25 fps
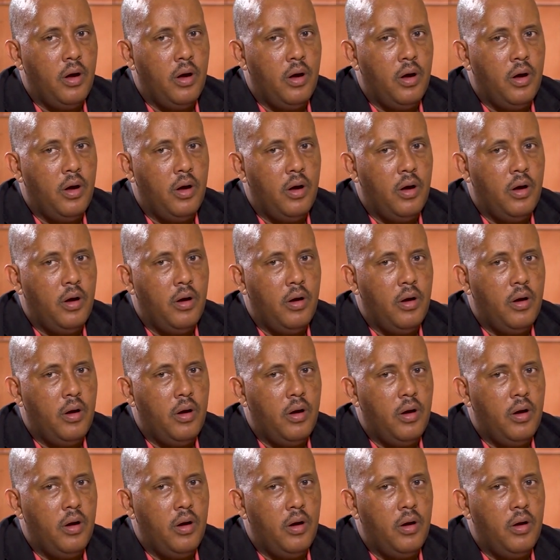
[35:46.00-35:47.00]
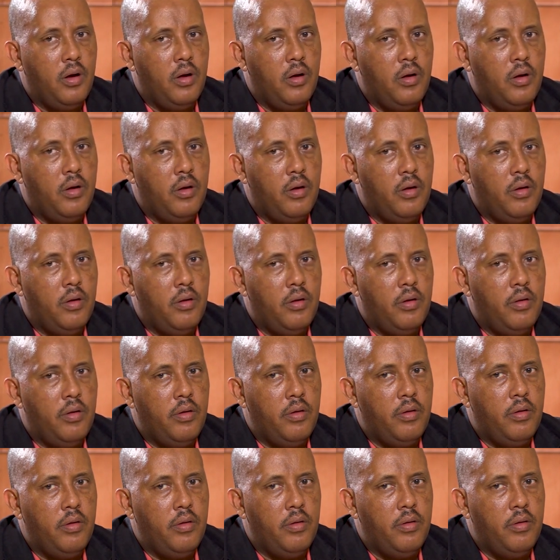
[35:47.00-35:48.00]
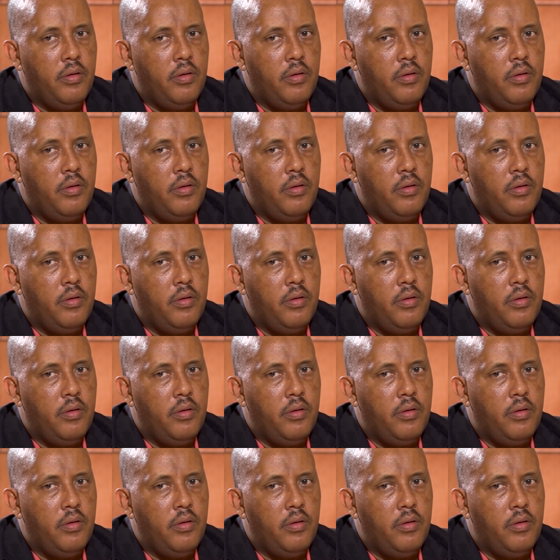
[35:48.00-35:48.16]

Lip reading: (no one is talking)